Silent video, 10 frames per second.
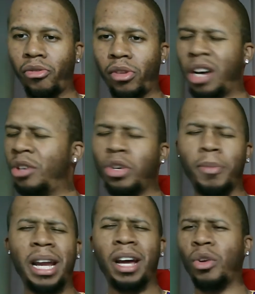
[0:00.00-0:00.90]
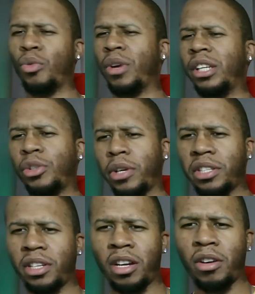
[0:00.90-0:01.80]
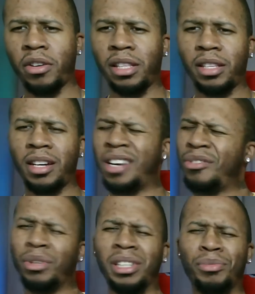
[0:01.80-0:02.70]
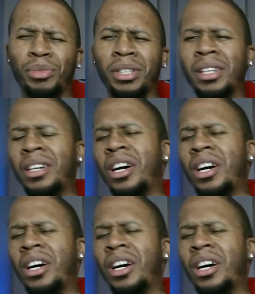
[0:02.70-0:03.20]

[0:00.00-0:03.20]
I don't know about all the ray tracing. I don't really,